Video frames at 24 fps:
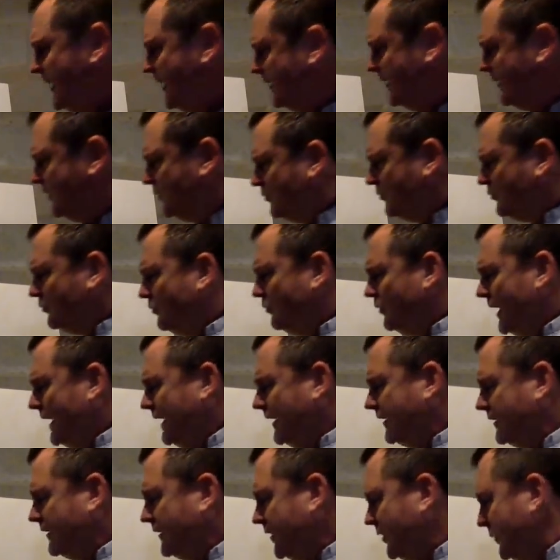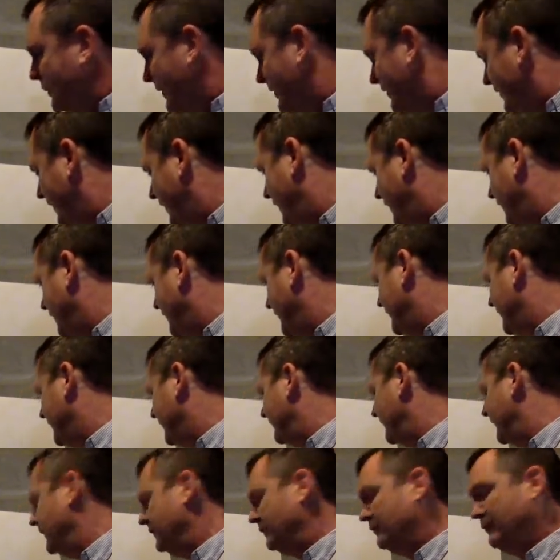kind of waited a little bit there
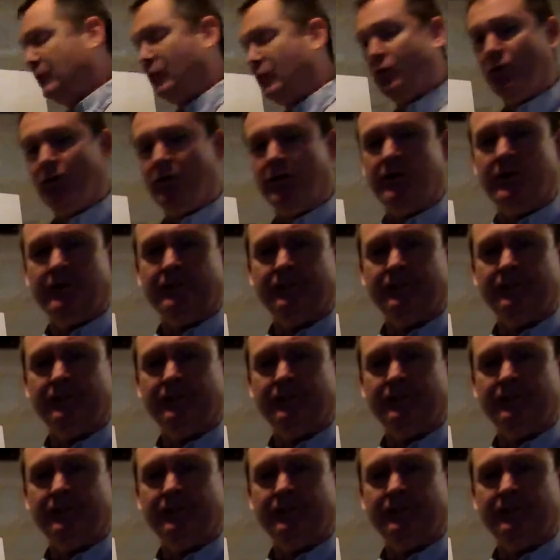and then more